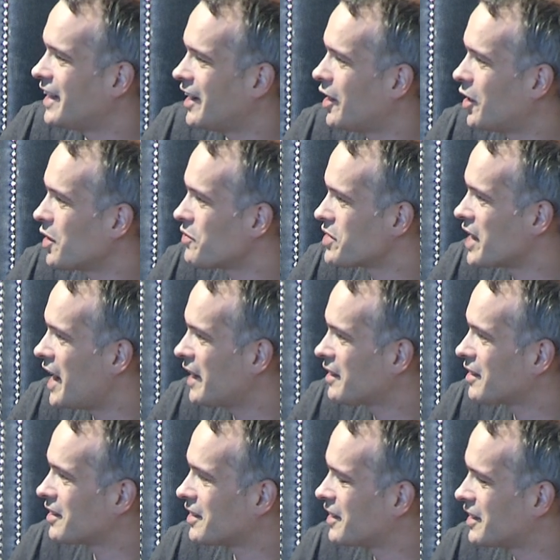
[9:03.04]
All of
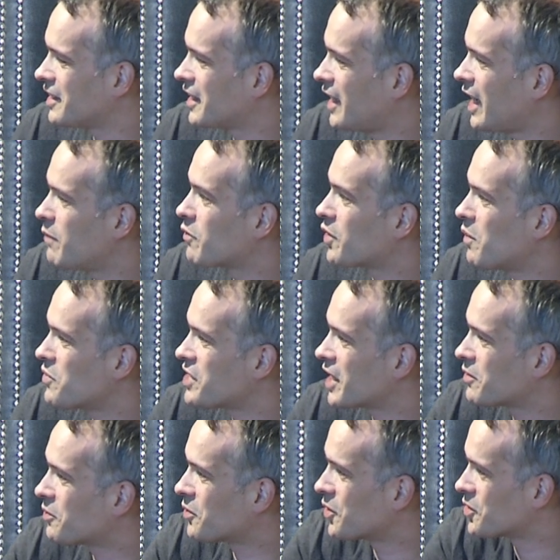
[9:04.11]
that came from that
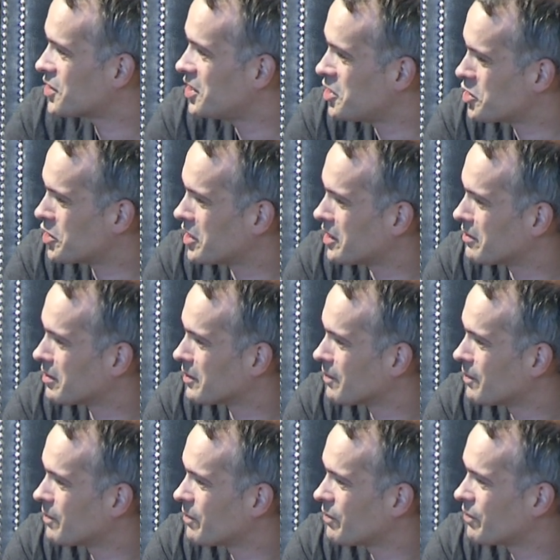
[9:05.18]
first initiative,
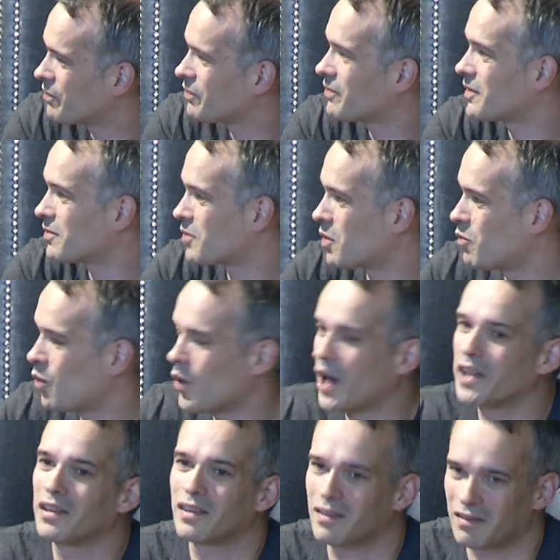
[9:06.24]
from
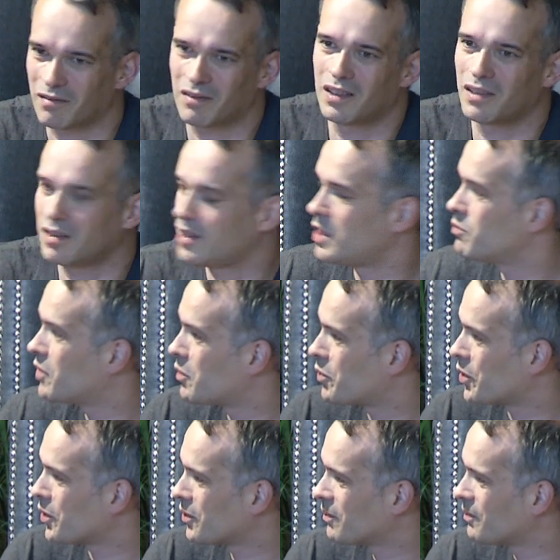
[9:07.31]
one team
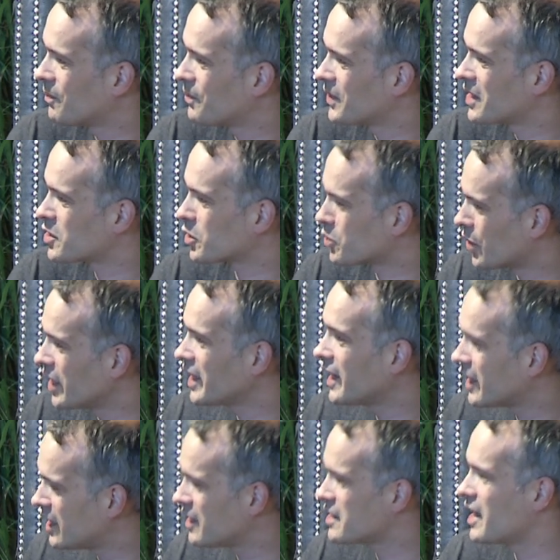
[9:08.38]
member. So it's really
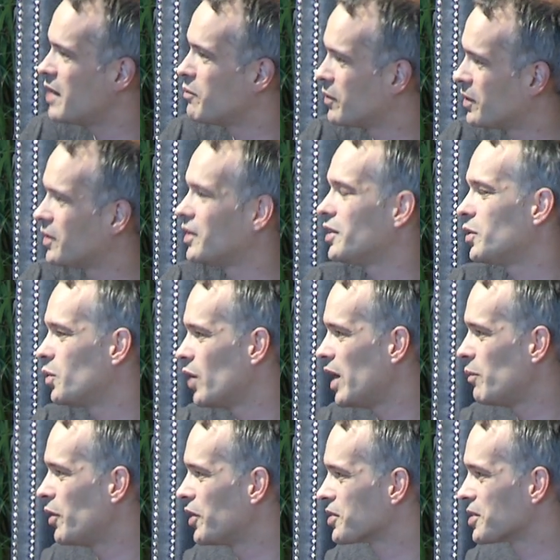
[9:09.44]
getting them to help
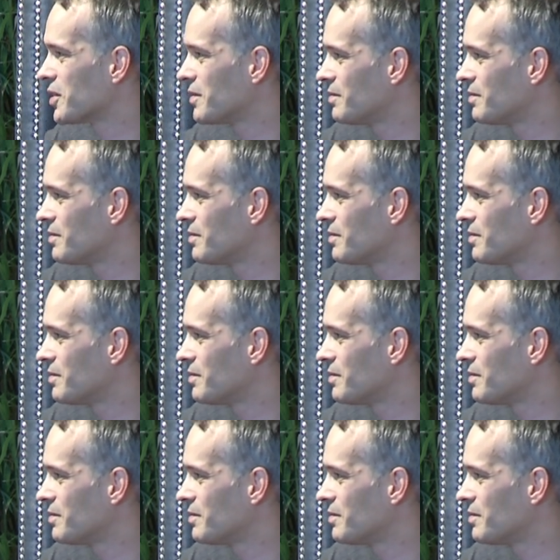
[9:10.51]
us.